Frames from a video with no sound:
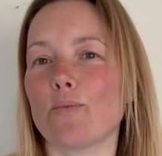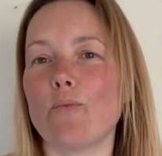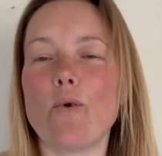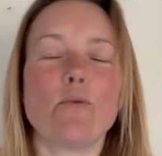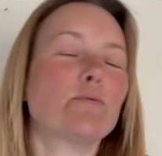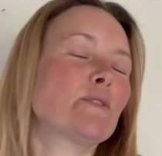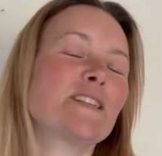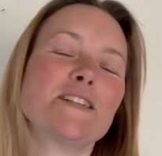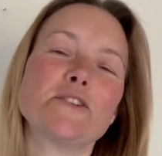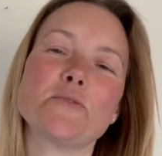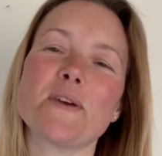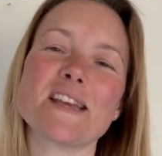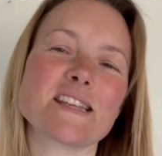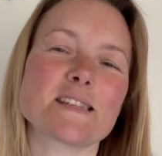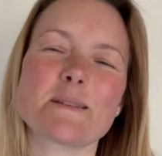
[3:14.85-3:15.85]
What did
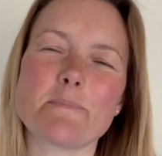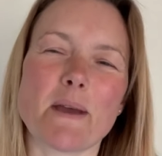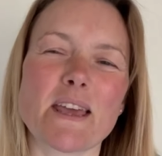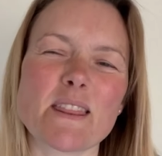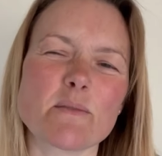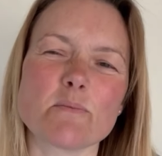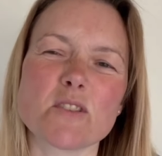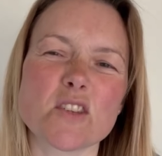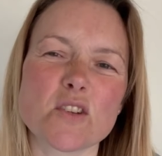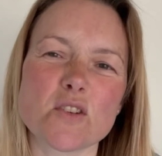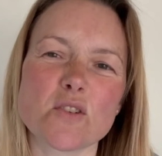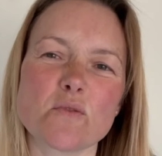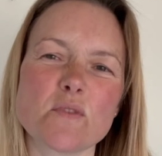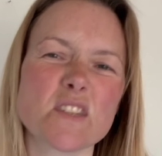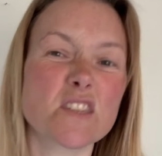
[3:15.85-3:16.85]
you expect them to
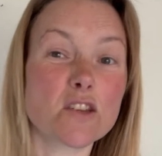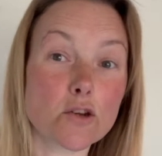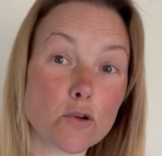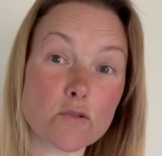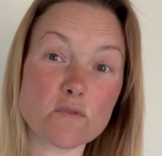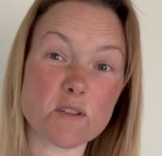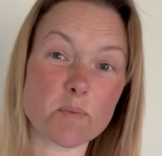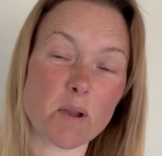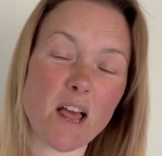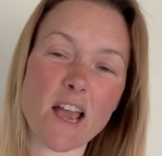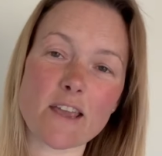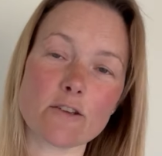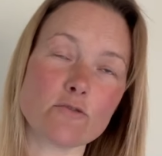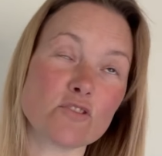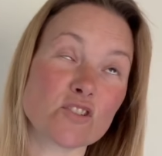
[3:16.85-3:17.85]
do? It's the new supply
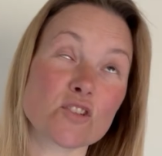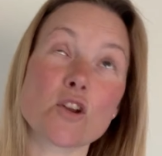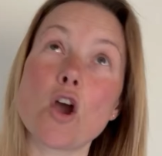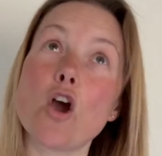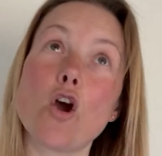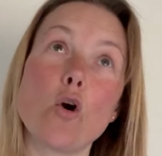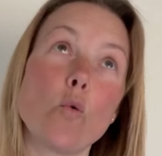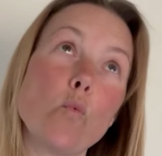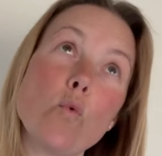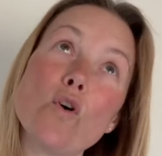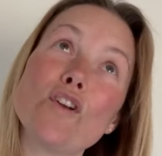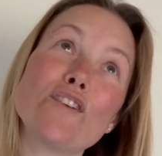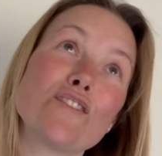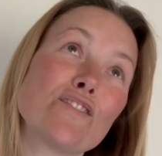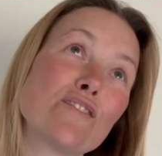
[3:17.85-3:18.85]
who just
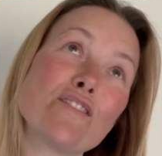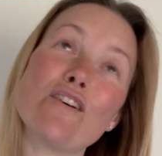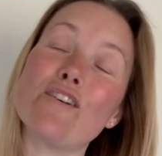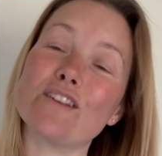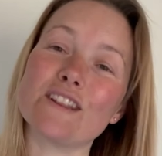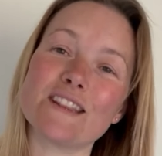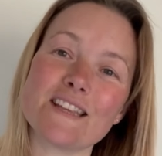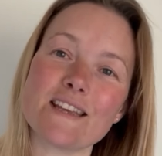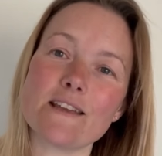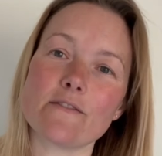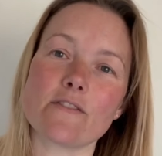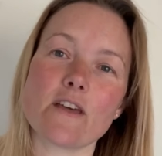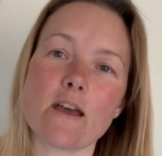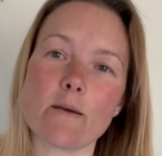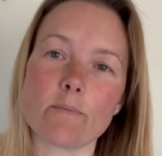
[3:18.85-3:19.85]
would not
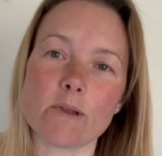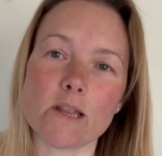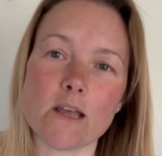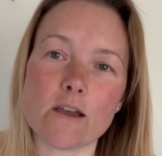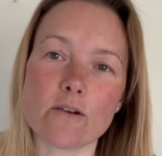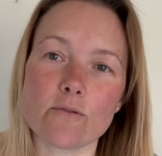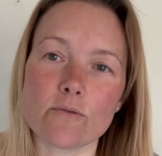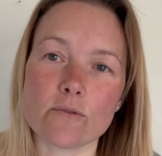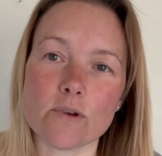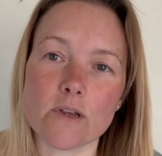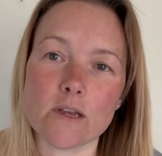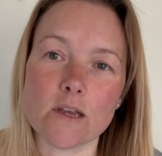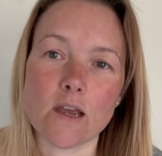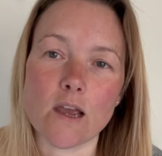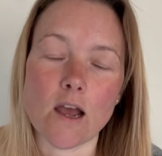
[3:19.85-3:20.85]
leave them alone
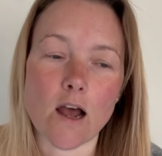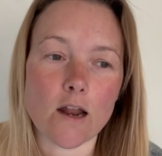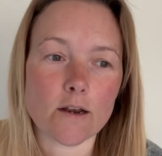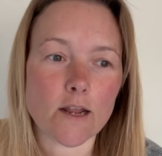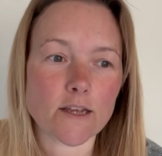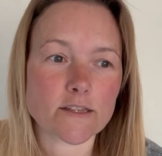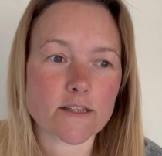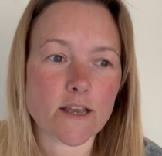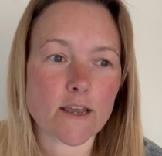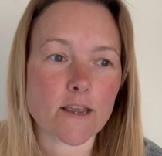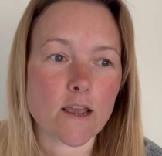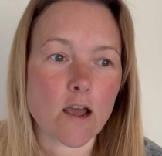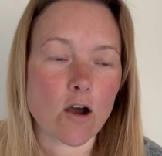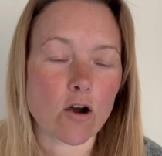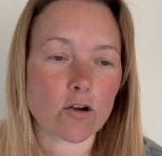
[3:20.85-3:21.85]
and as they
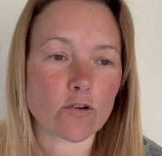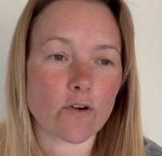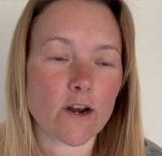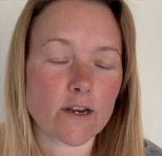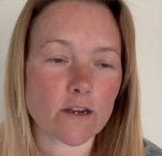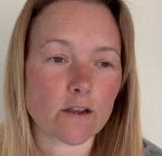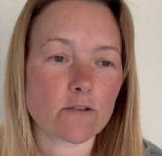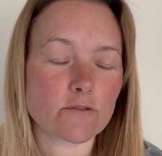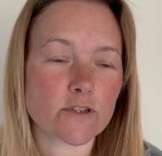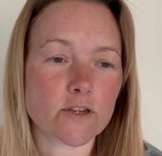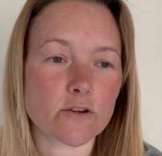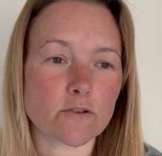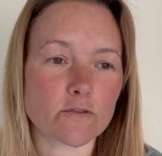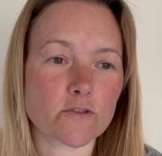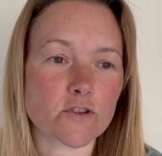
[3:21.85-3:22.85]
are grandiose
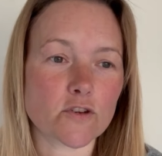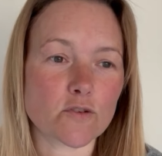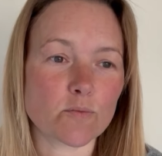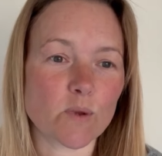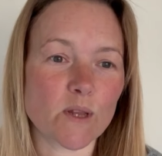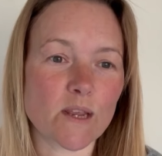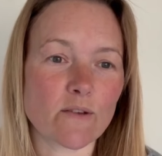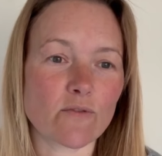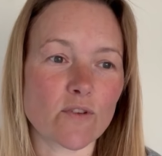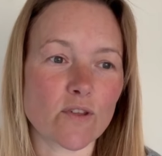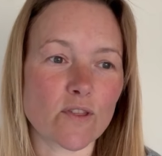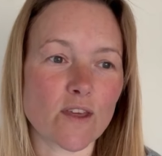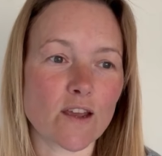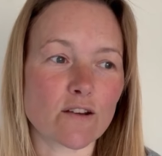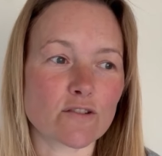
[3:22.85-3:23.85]
enough to believe
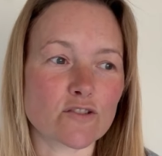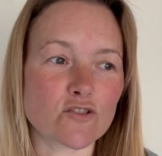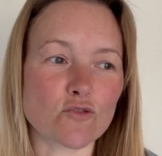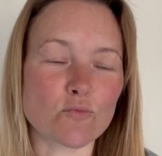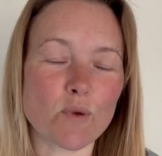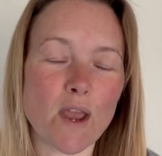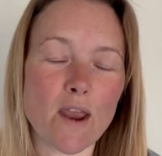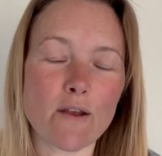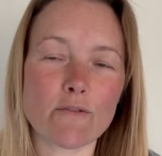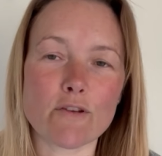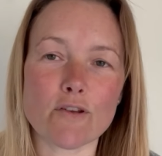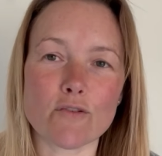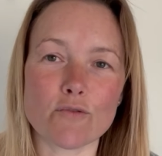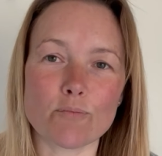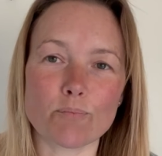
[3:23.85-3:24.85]
that they are
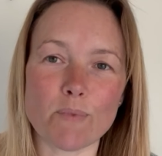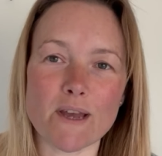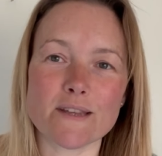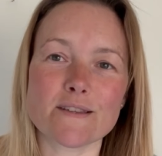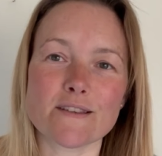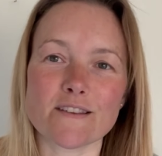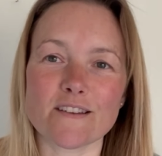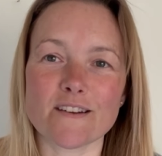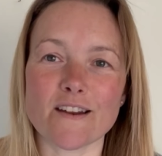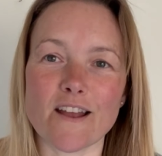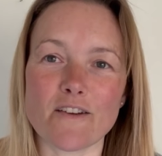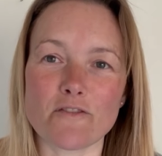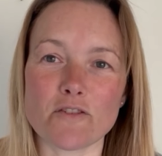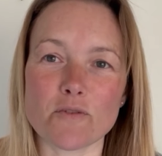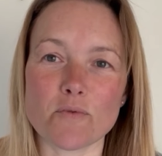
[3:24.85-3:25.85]
superior and better than
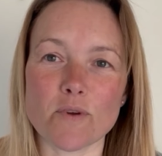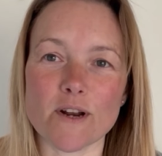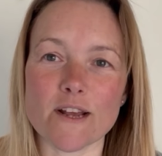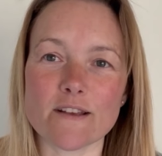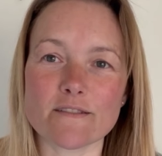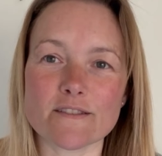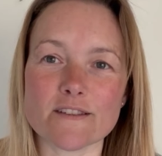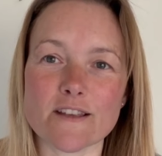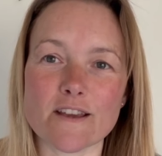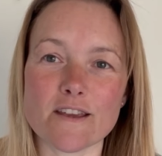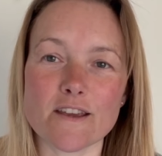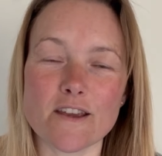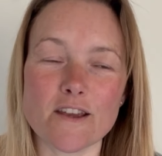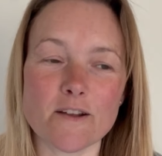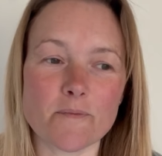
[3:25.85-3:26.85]
everyone else,
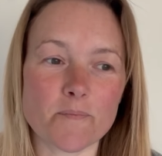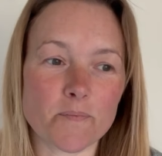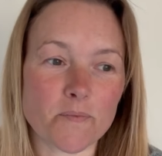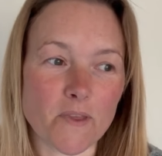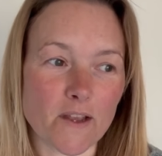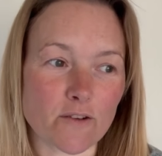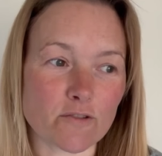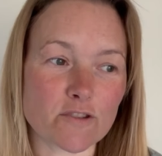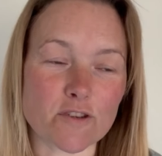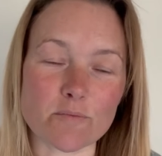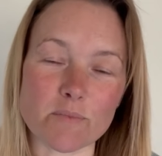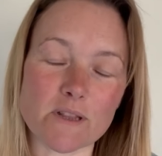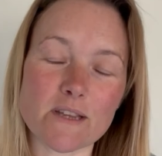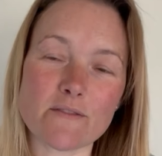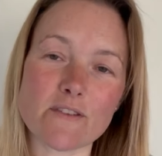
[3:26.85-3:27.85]
they they also
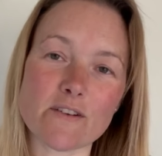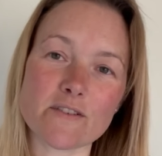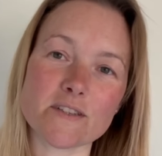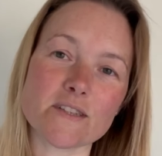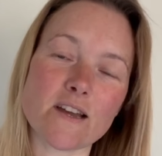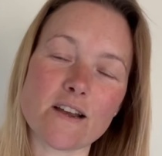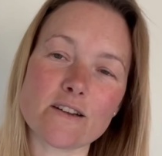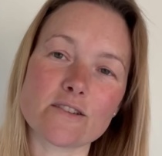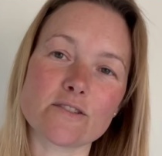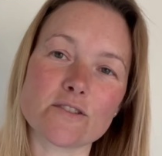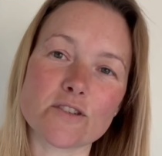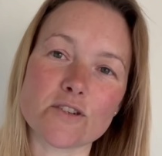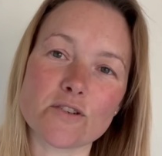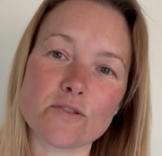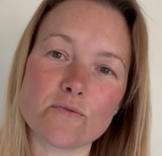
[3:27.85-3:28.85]
believe they're entitled
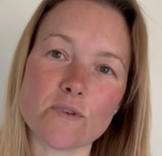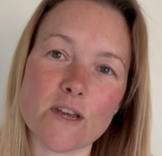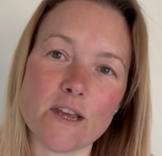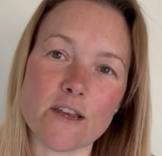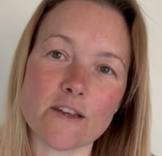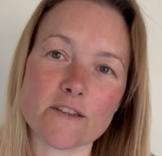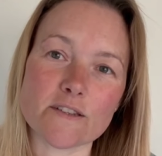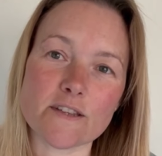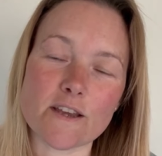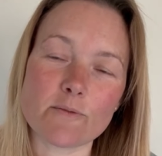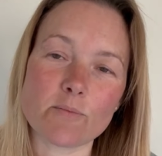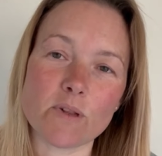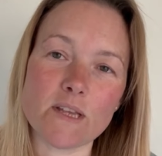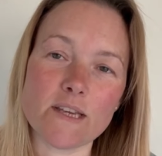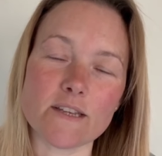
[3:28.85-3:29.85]
to do as they
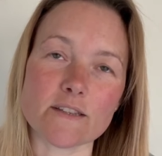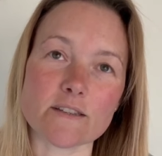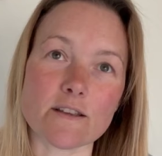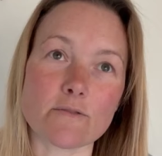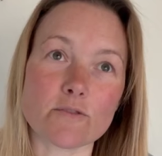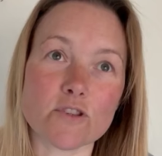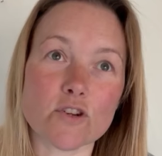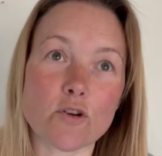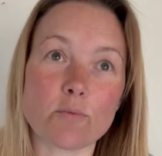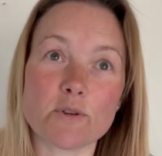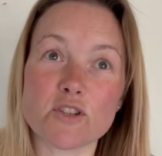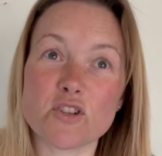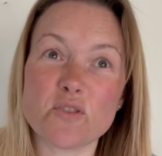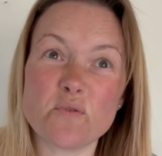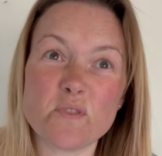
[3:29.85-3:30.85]
please. There was an
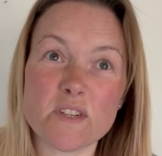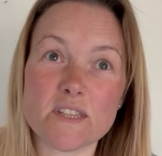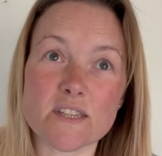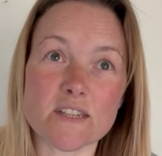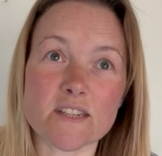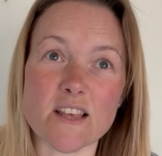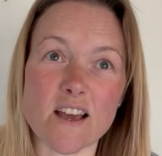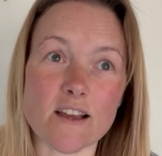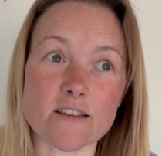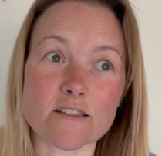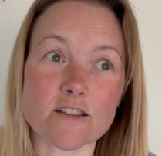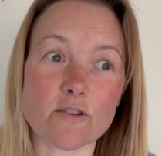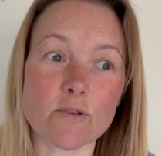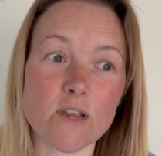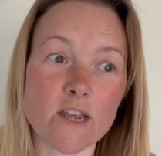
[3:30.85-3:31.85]
opportunity there,
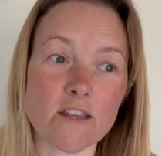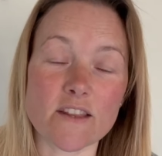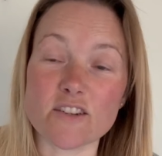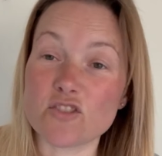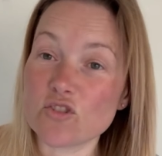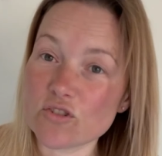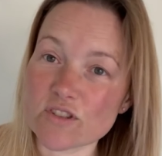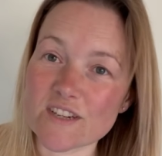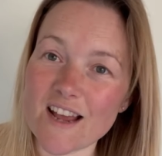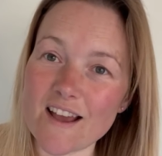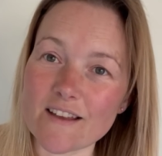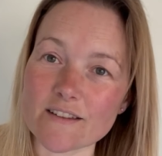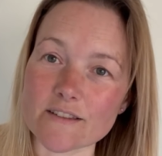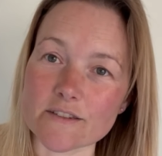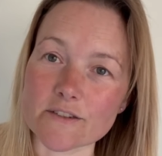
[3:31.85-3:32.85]
so they just
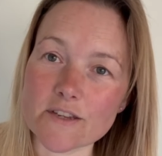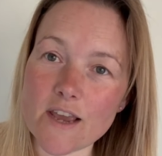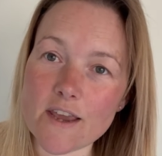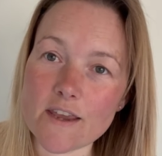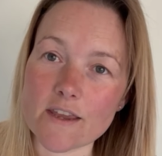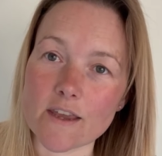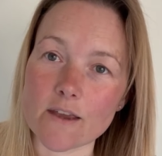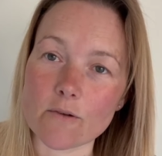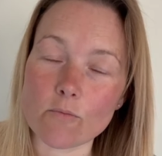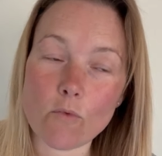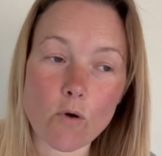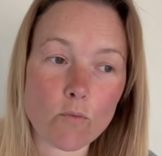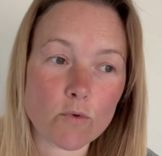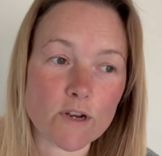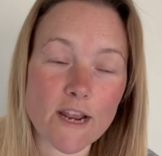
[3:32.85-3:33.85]
had to take it.
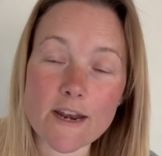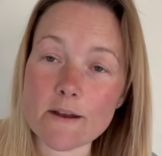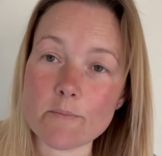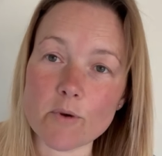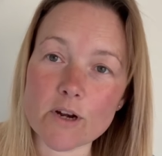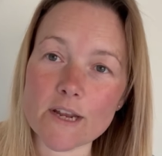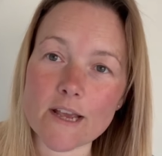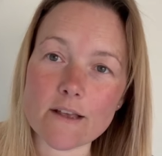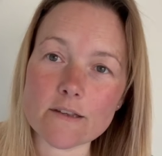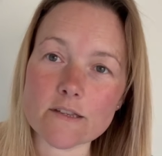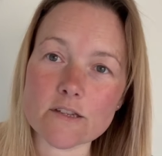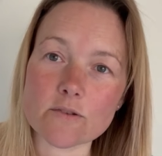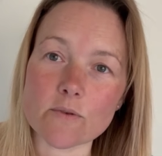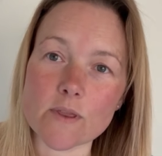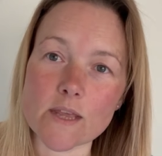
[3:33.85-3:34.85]
What would anybody else
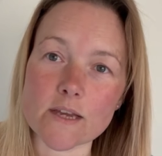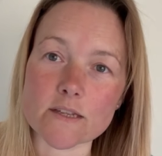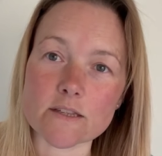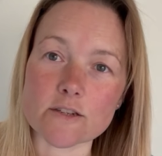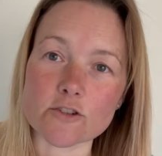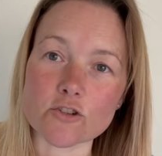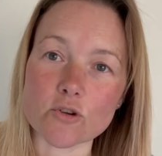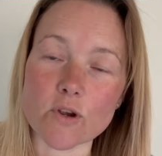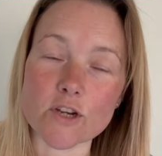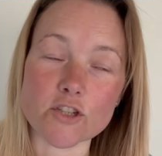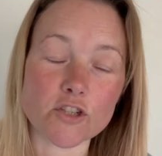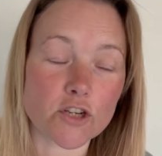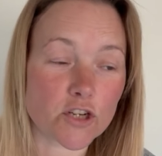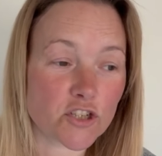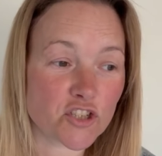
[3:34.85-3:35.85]
do in their
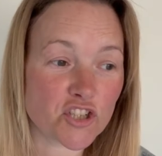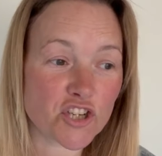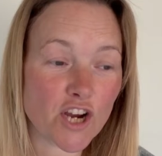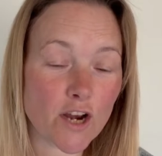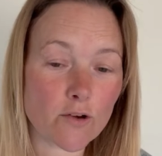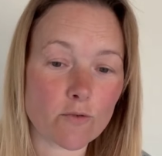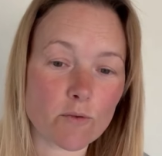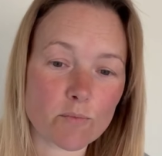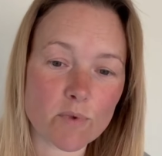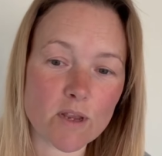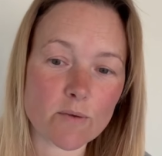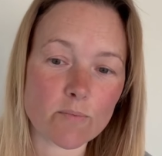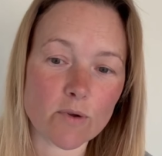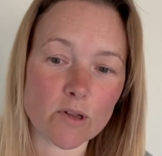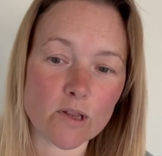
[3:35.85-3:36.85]
situation? And genuine
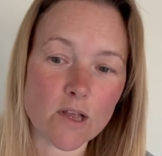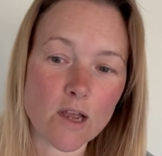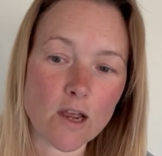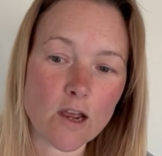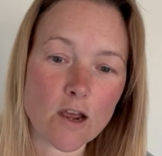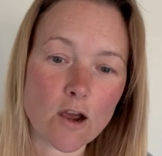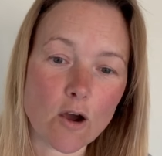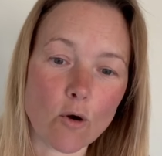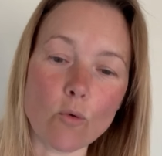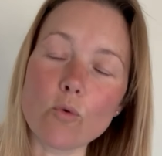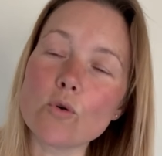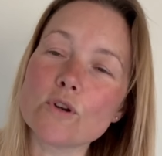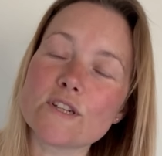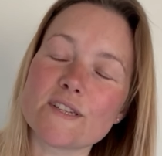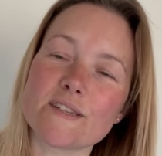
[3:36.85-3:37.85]
people
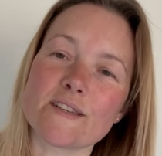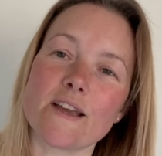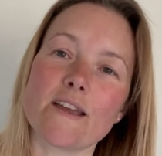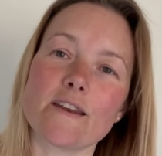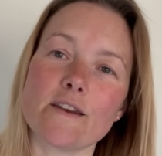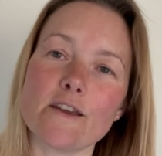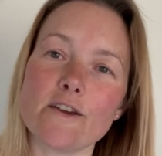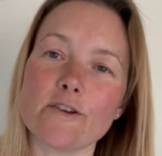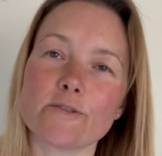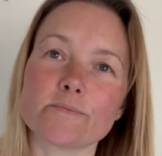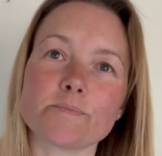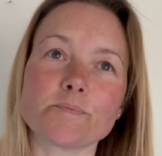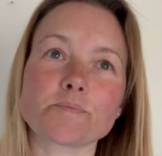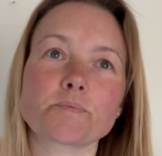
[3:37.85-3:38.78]
would say no.